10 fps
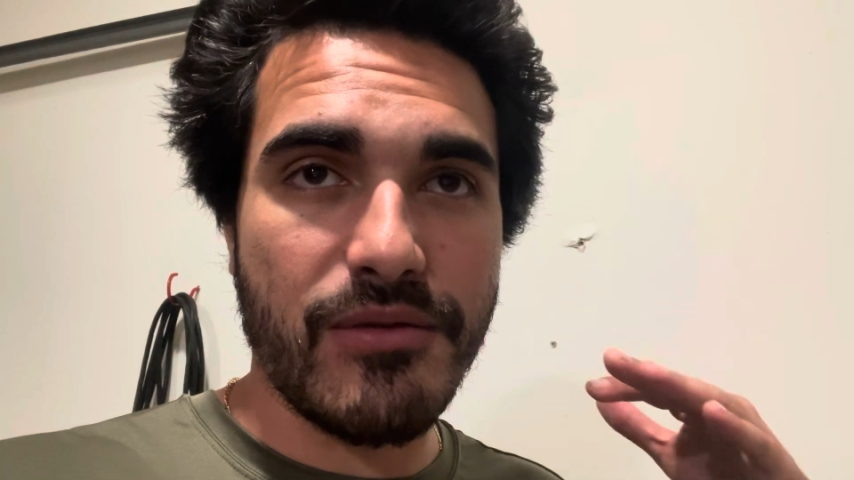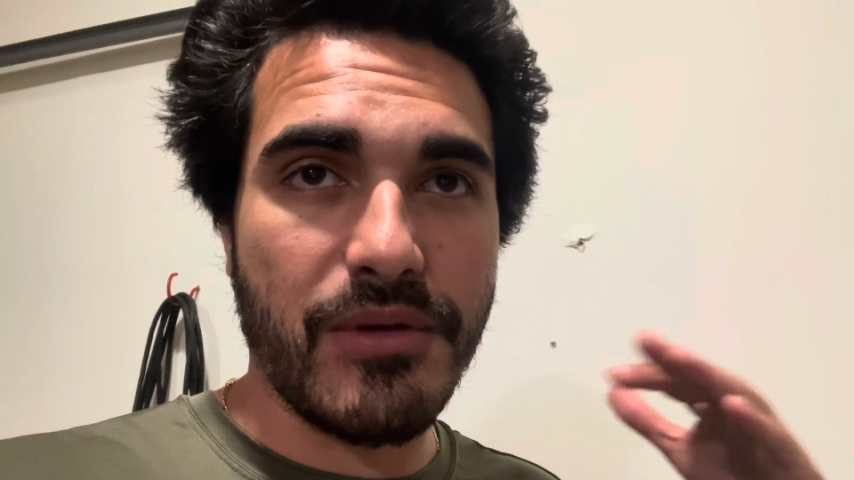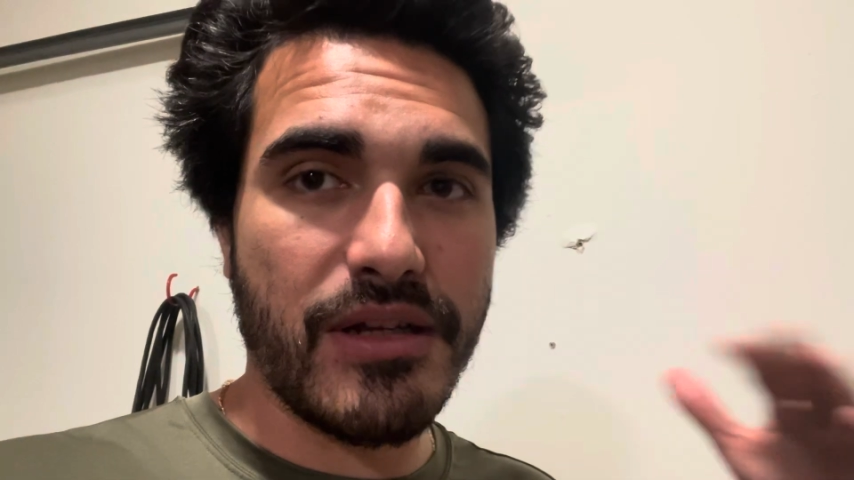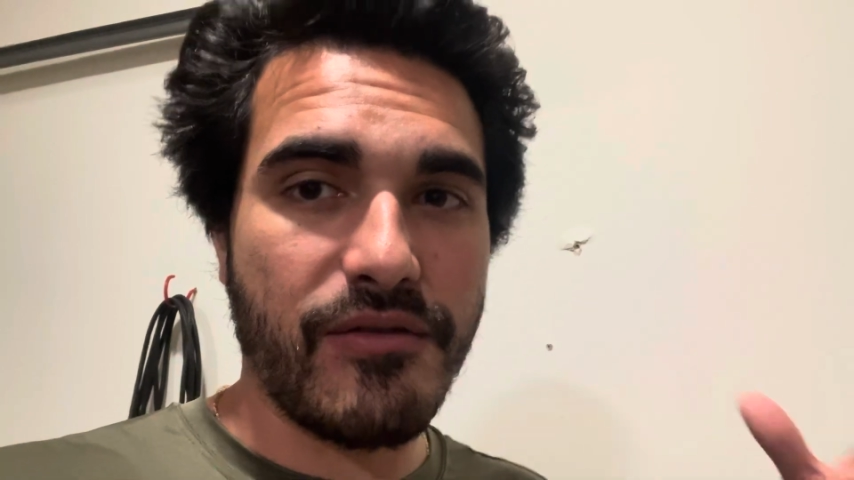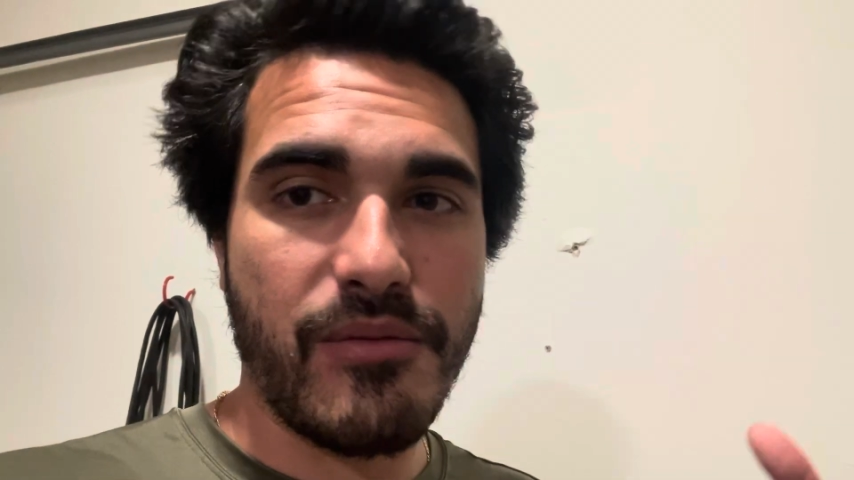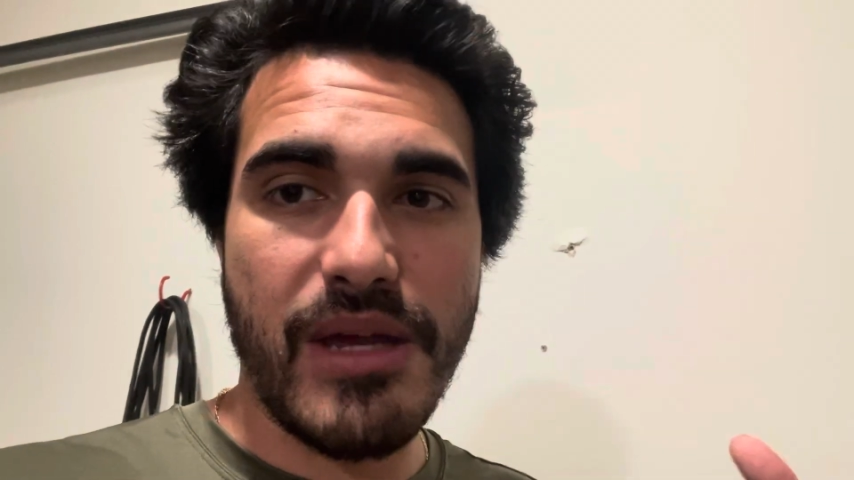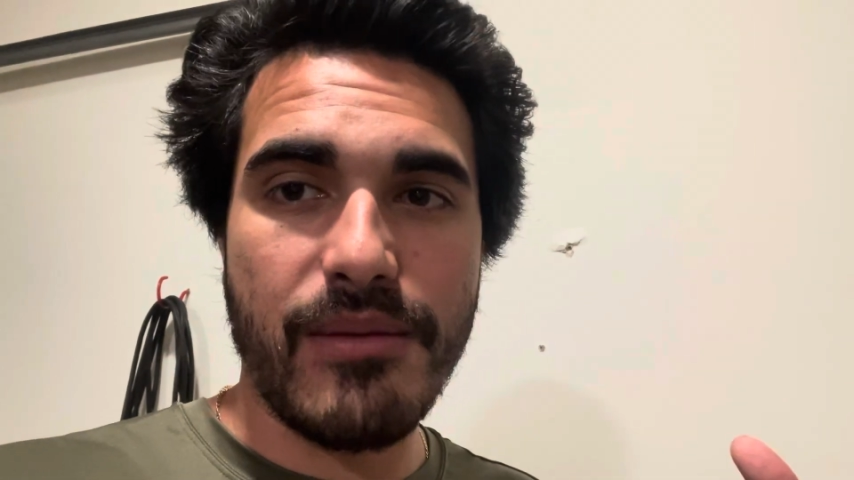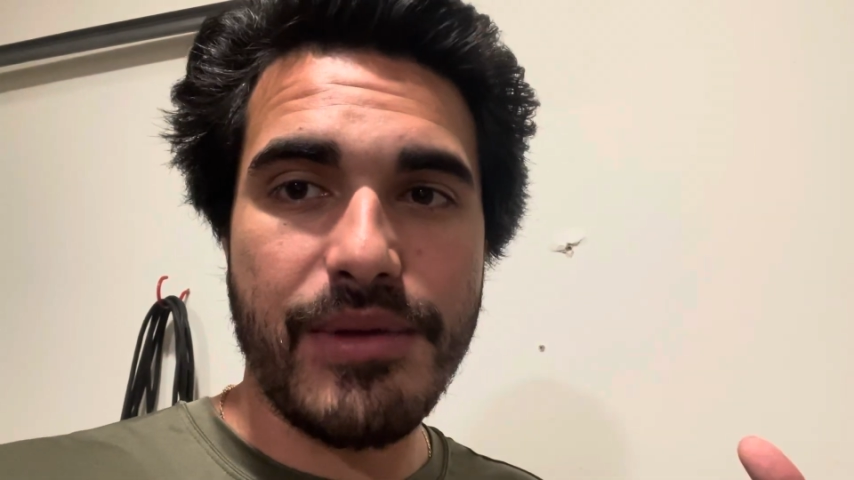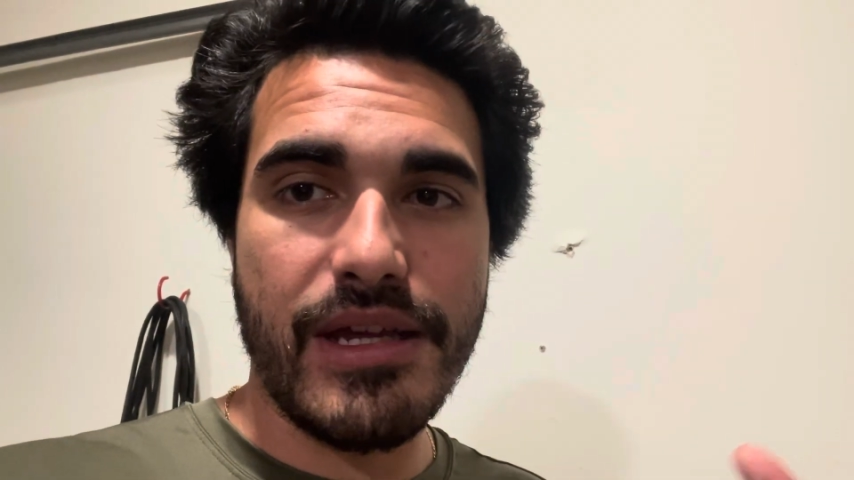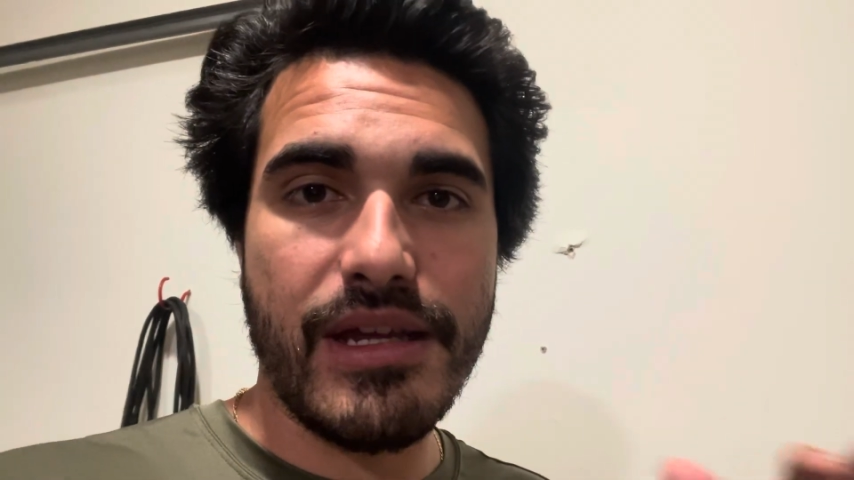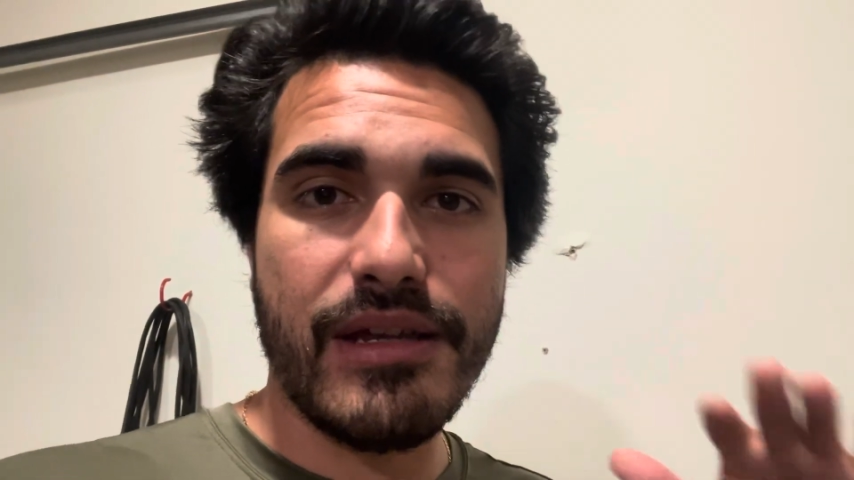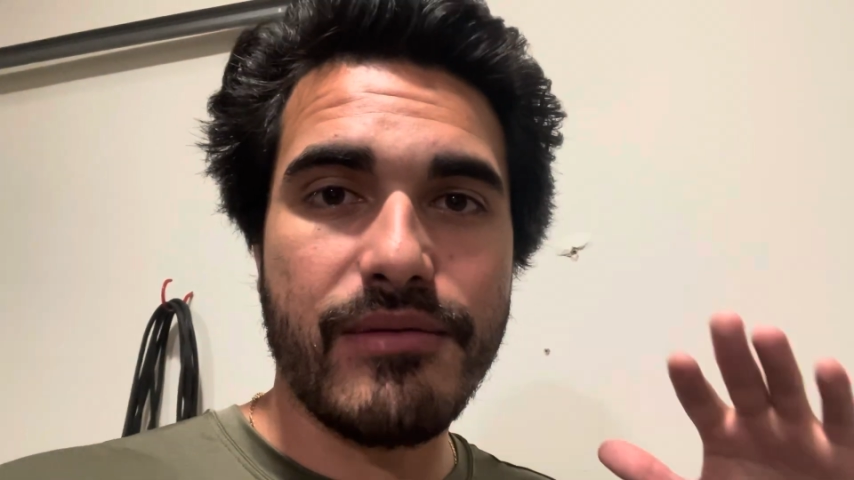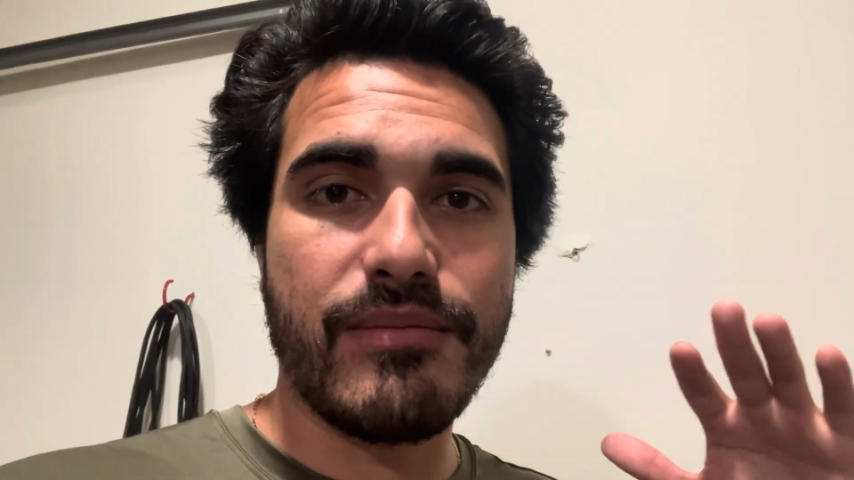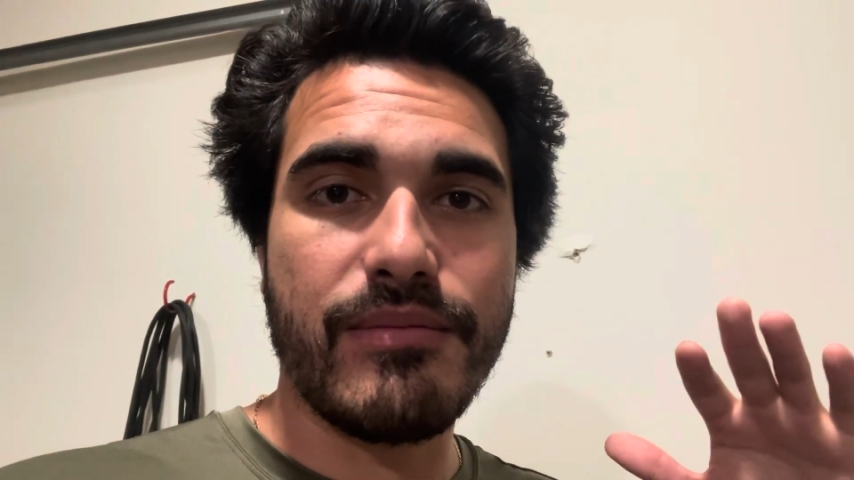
whatever it may be